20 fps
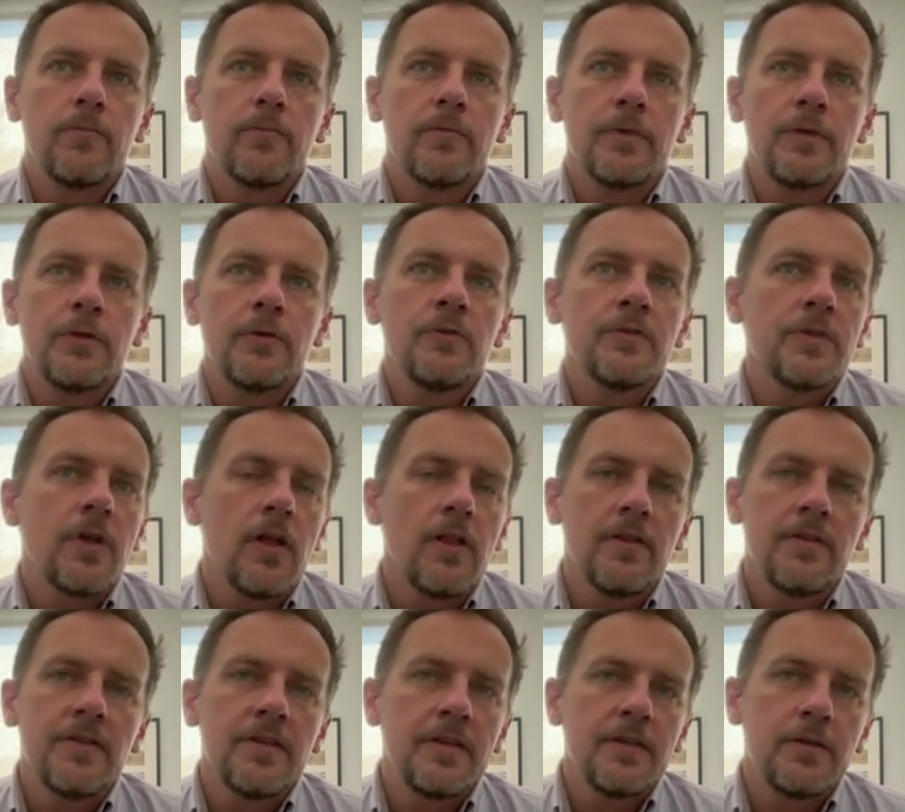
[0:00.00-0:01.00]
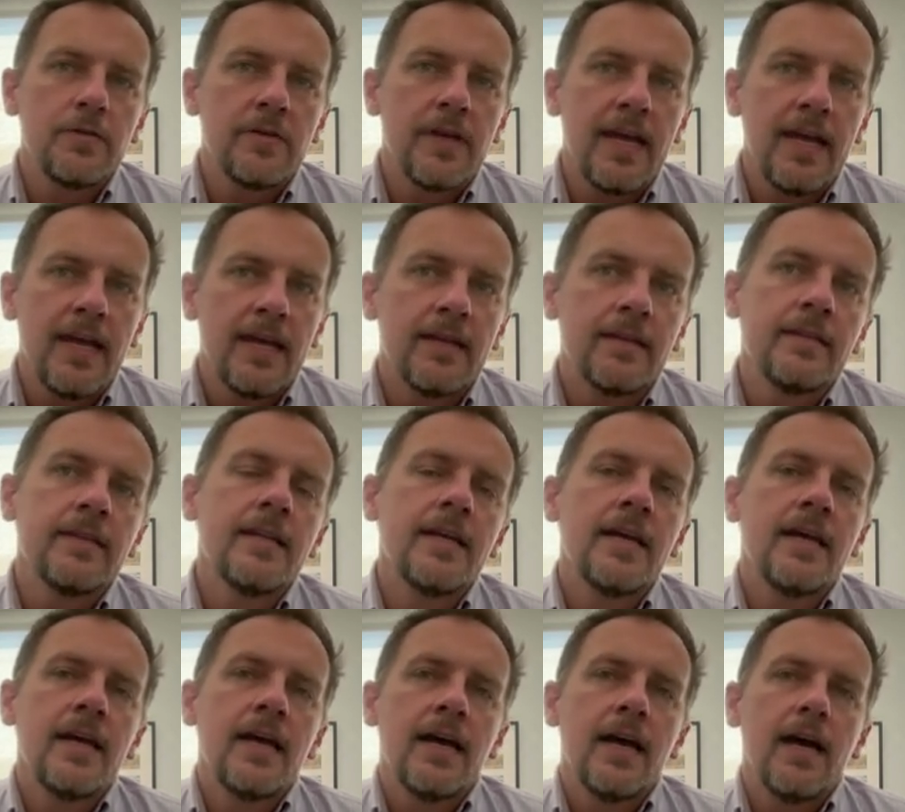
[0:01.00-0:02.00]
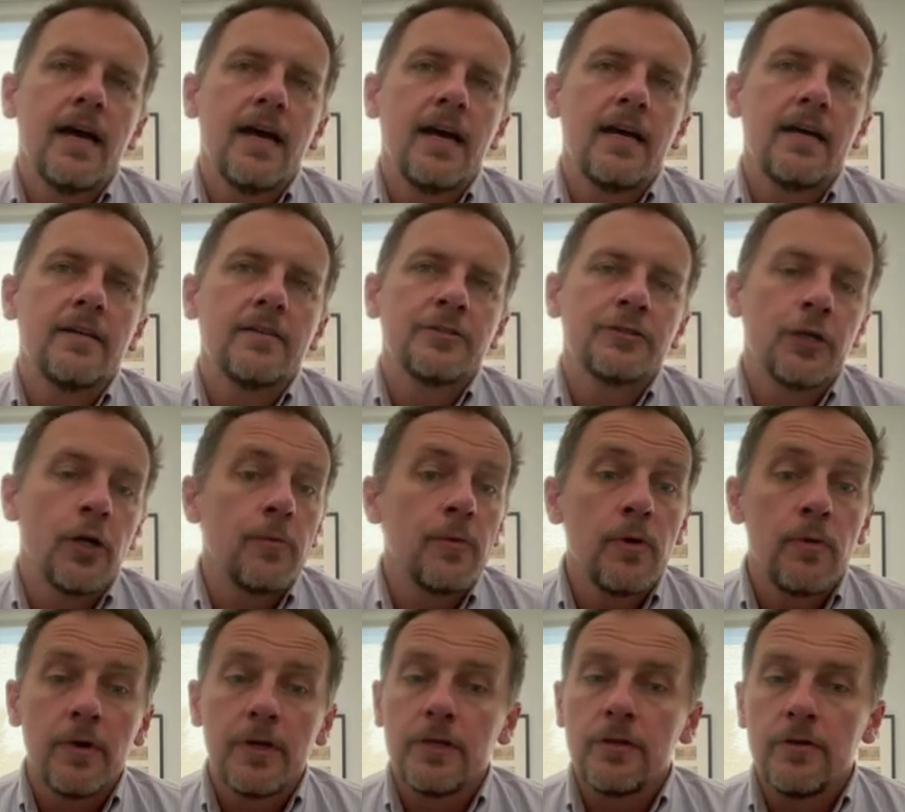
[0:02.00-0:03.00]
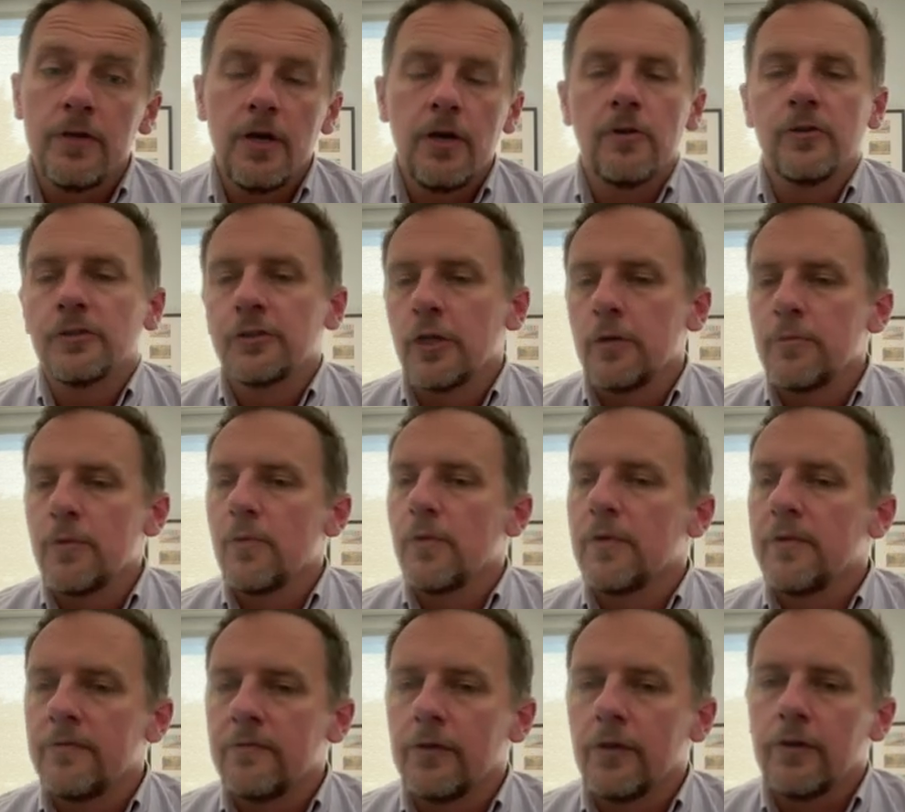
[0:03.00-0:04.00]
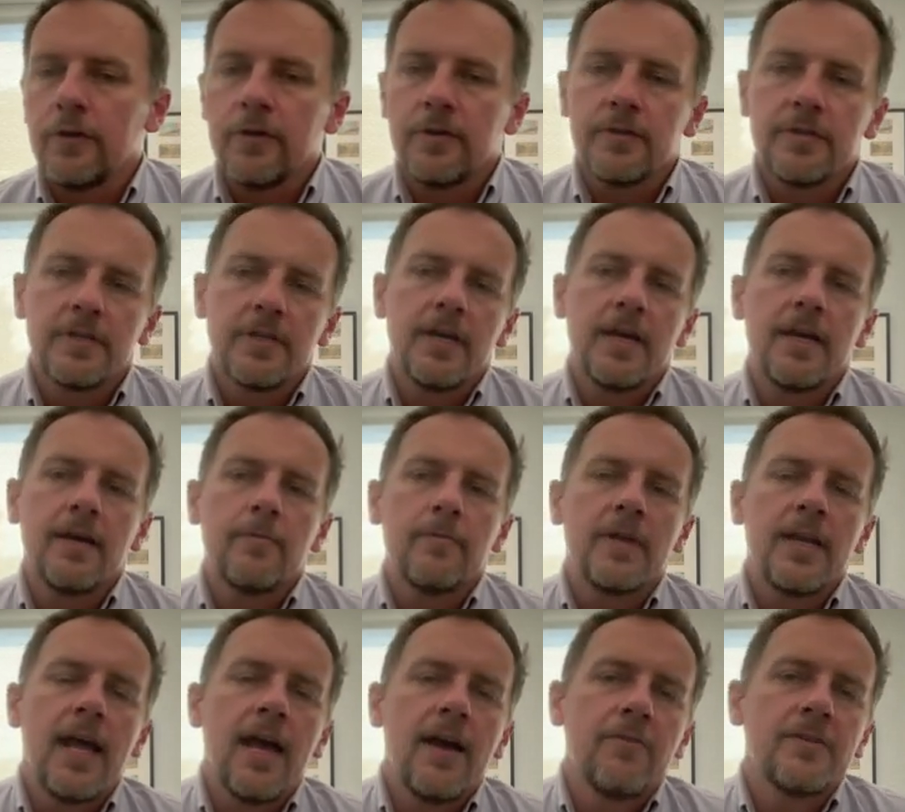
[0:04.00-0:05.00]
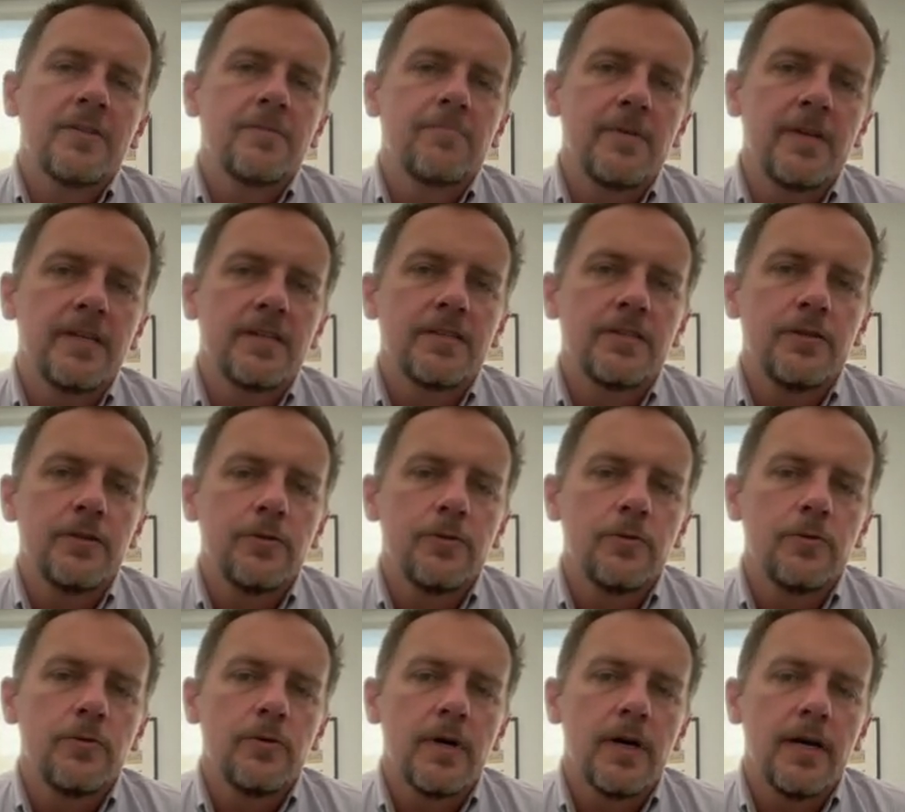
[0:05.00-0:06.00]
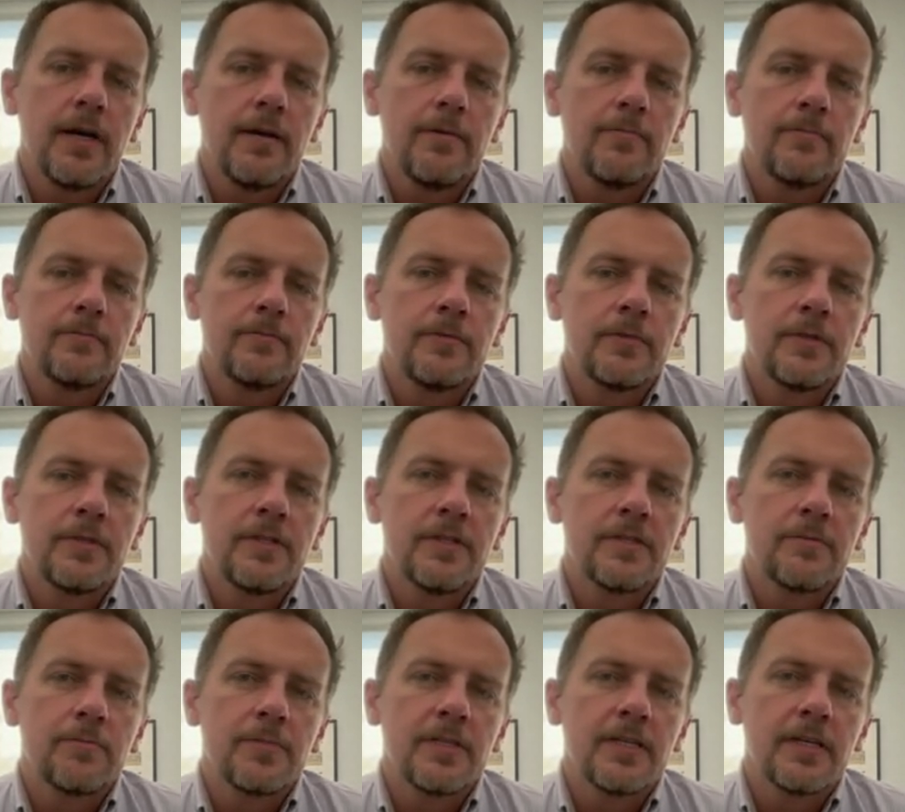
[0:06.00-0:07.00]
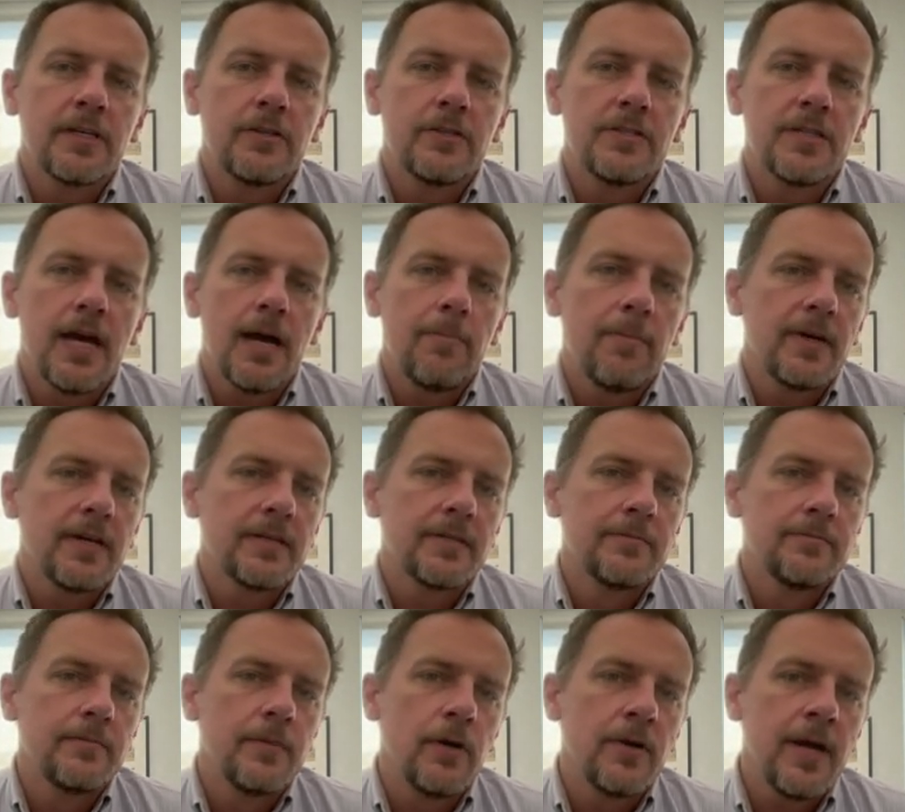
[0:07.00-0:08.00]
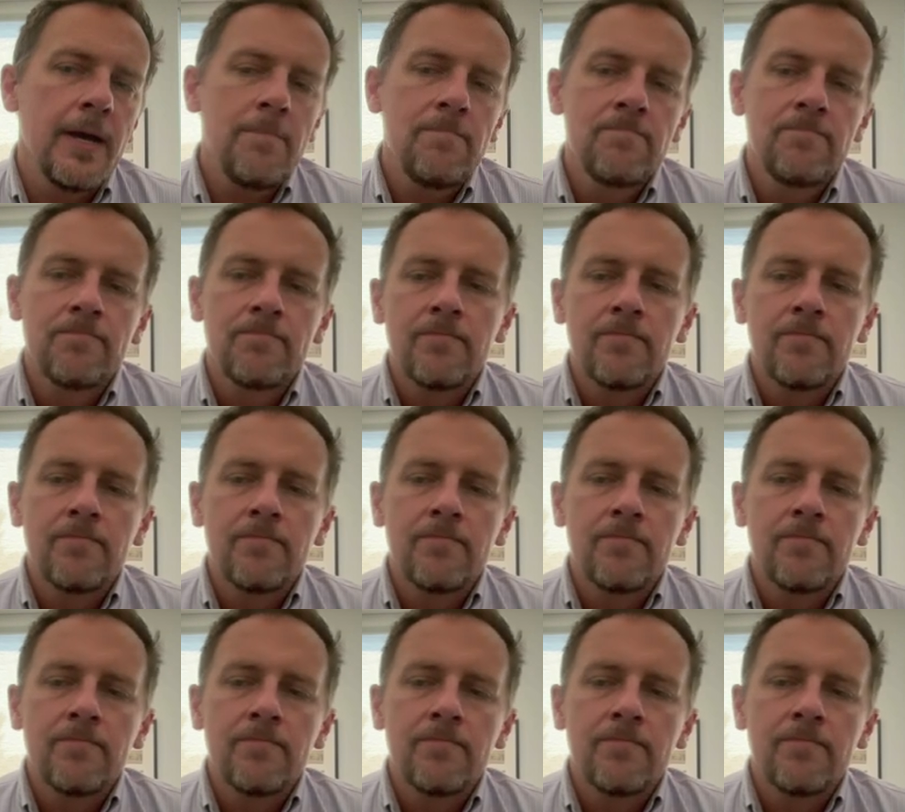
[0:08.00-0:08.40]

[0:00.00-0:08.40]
Use all of it you can. Show me what you know, show me what you've learned, and how it speaks to this particular topic, okay?